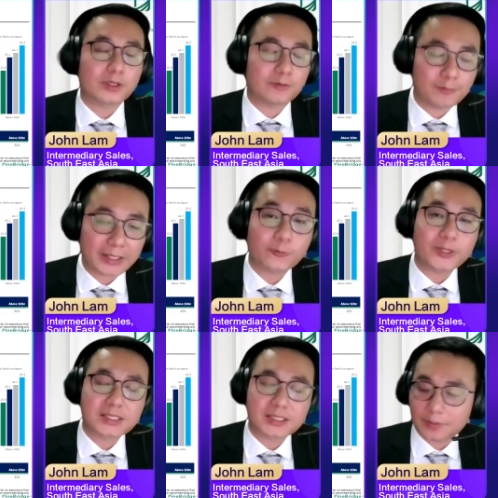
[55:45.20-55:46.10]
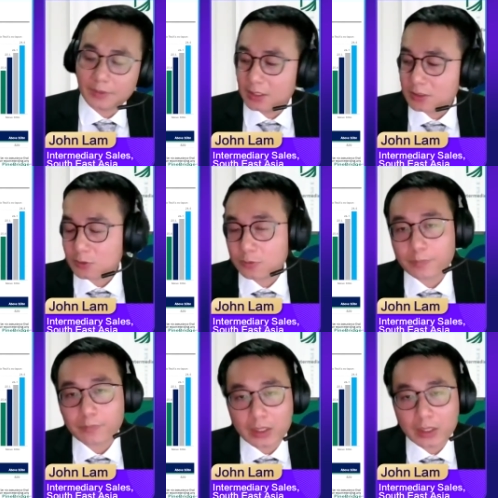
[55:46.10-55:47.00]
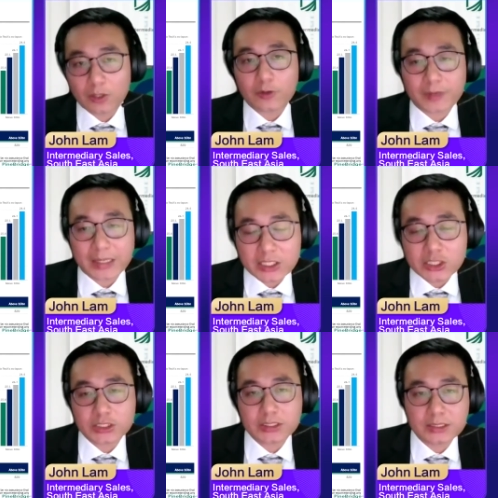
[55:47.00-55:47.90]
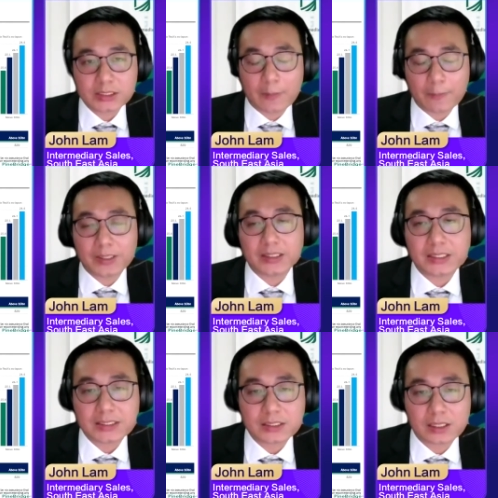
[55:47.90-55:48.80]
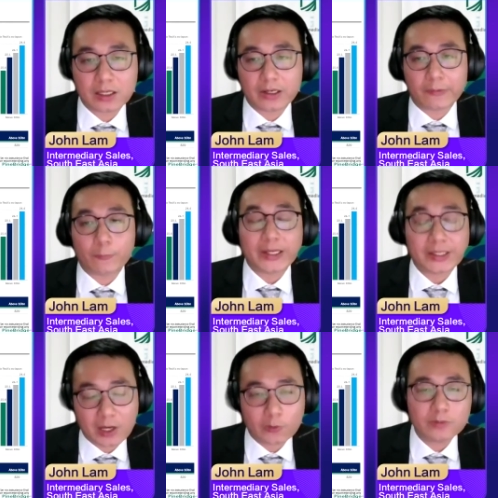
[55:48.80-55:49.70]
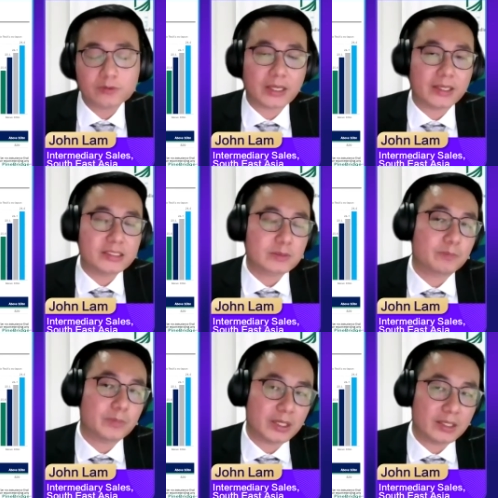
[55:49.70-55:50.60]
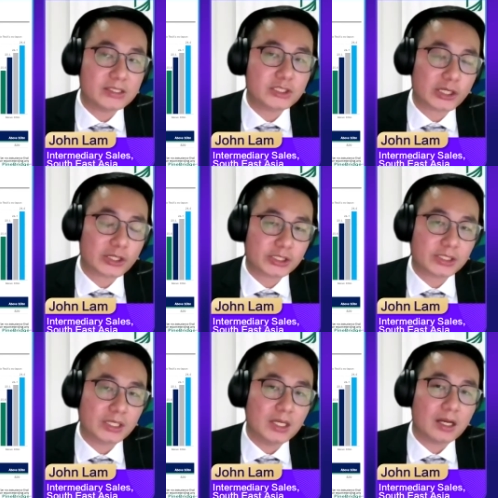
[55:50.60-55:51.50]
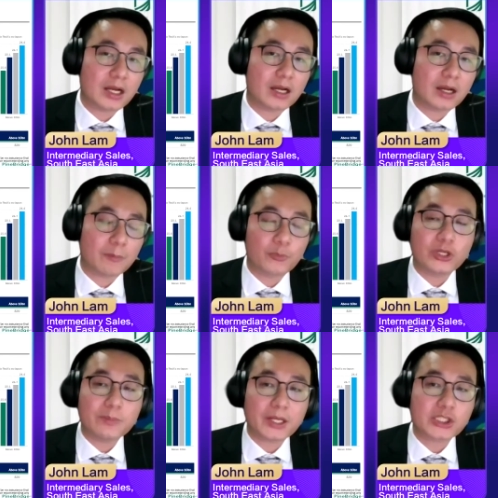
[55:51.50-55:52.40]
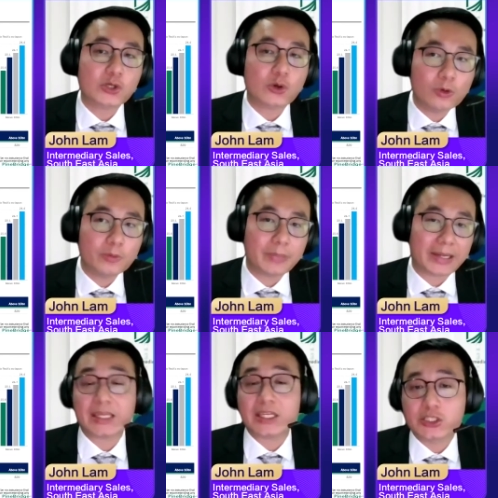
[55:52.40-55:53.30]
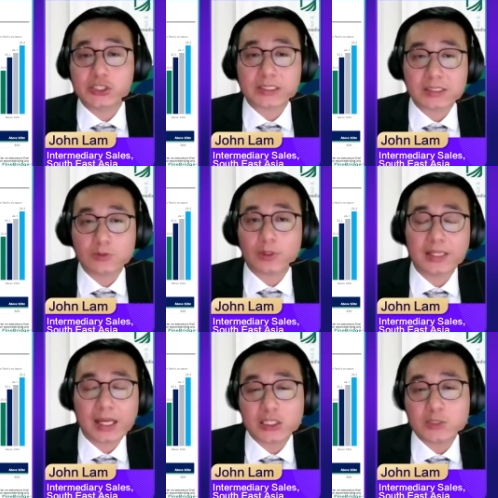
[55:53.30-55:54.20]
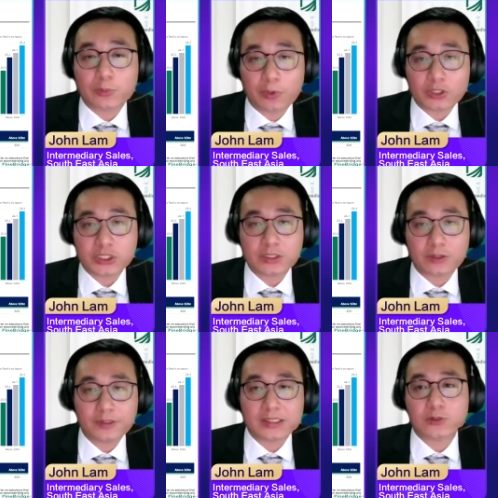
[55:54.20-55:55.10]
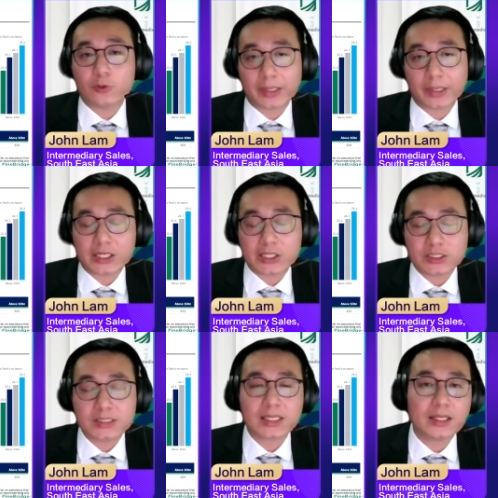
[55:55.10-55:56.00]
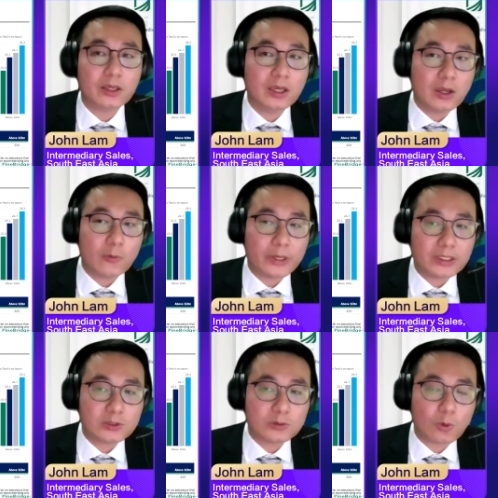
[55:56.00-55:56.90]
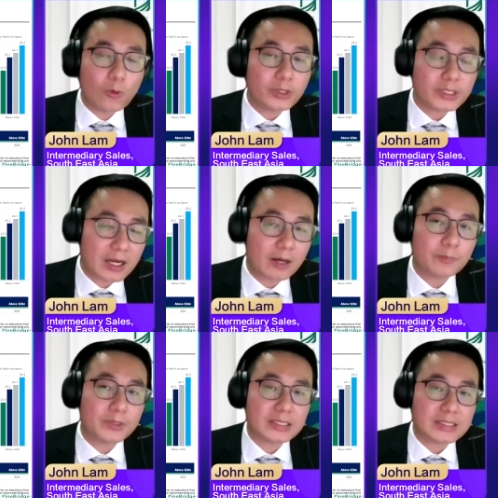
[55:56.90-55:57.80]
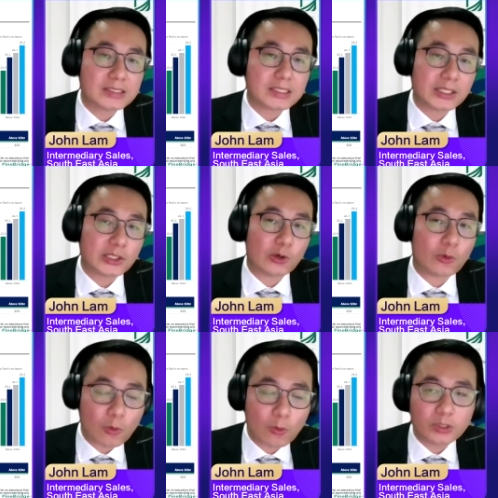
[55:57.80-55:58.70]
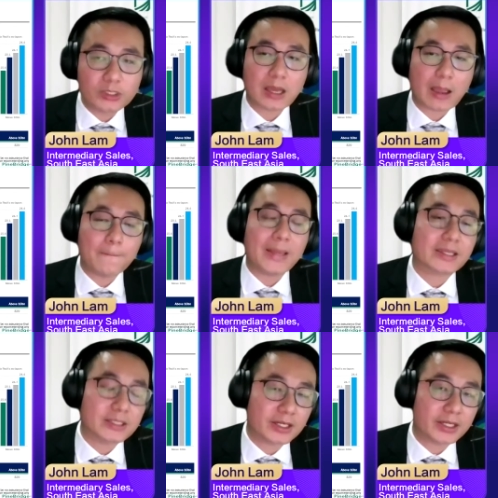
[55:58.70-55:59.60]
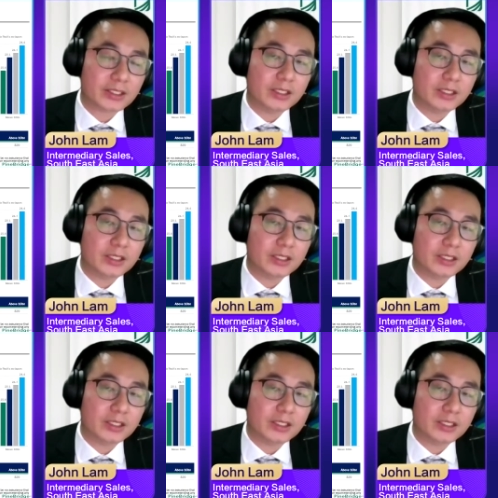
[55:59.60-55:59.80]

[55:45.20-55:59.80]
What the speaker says: flight risk. So a lot of Asian companies right now at this juncture are pretty much owned by Asians. So a large proportion of it is owned by Asians. And when you own companies in your own backyard,